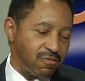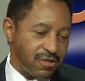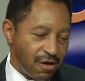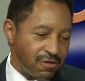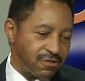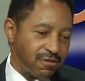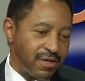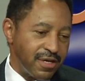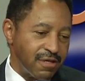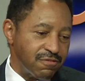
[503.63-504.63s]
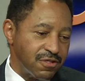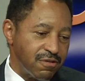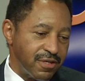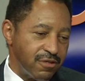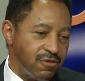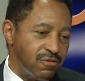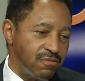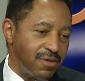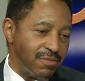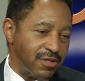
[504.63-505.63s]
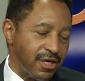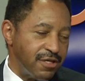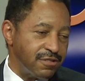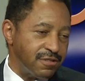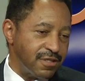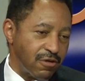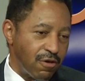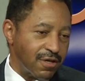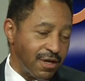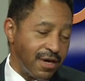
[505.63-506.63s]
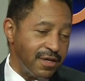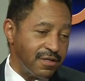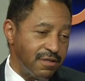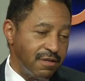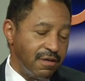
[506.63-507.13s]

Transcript: We also have, you know, a new publication and online